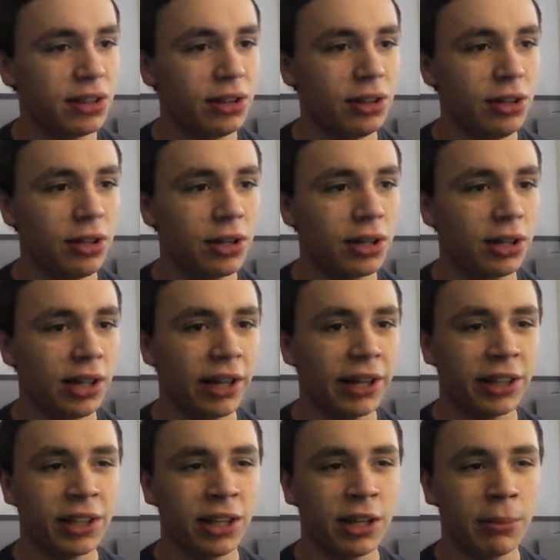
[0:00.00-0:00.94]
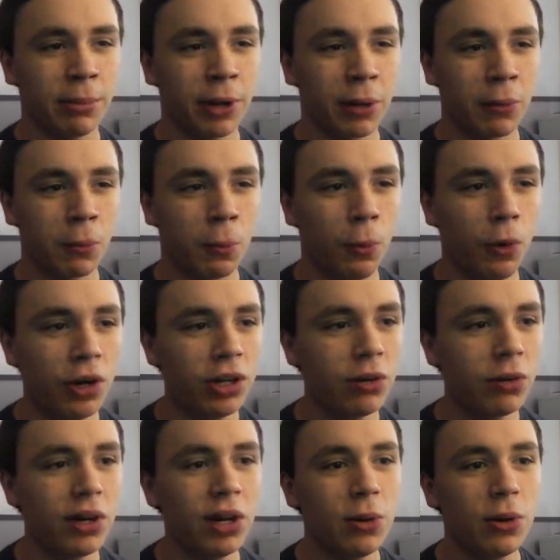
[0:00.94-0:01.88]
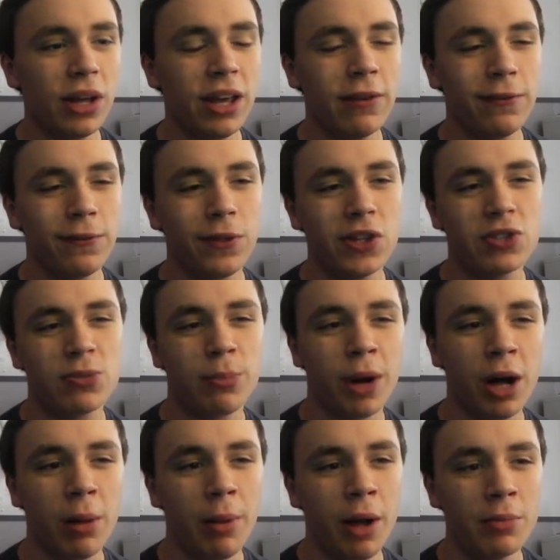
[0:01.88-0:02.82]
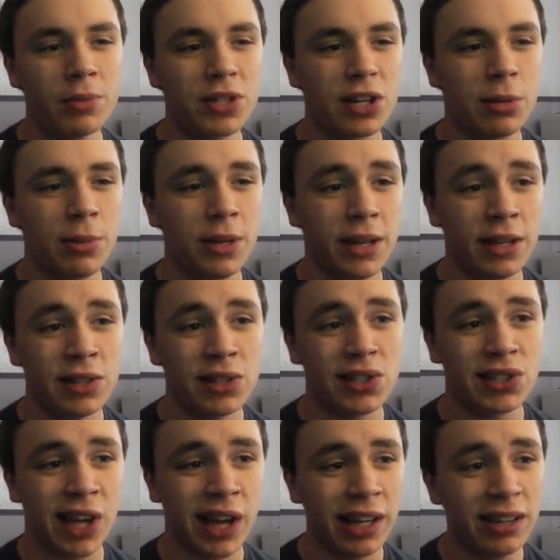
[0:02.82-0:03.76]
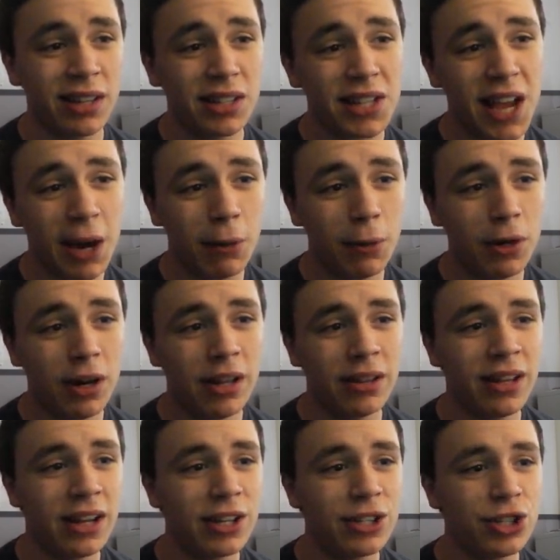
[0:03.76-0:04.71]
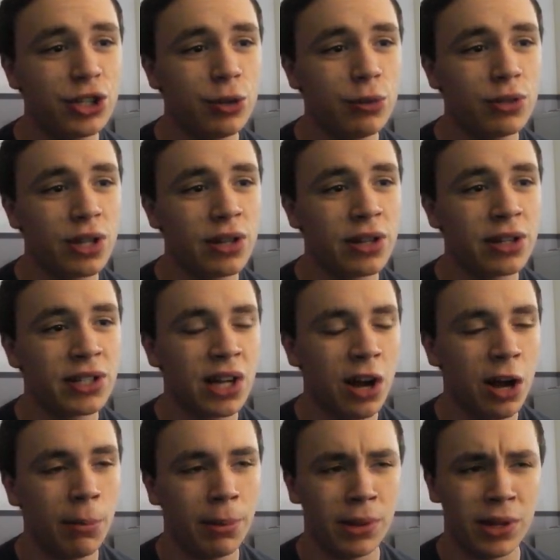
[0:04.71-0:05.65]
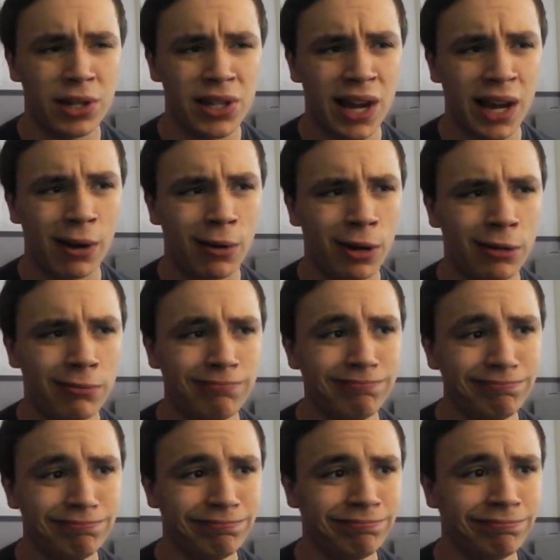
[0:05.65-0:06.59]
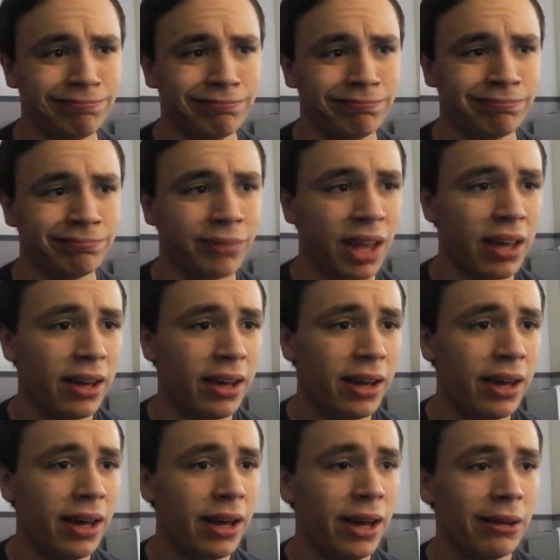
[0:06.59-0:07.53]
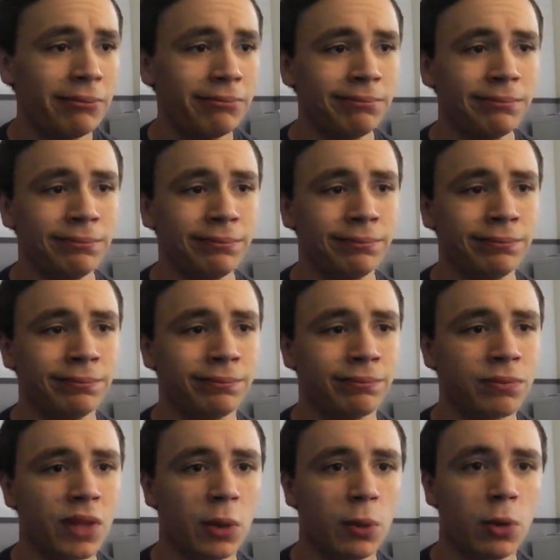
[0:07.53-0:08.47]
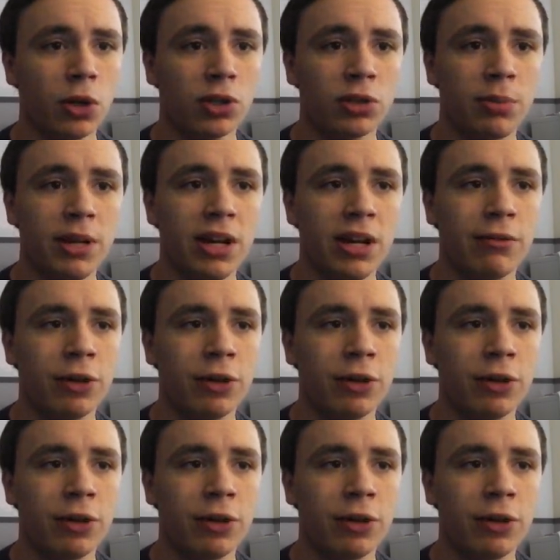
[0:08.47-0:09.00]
look like it, but I'm wondering if this Bob-omb's gonna be inside the tower, and then I shoot to the top of the tower. The world may never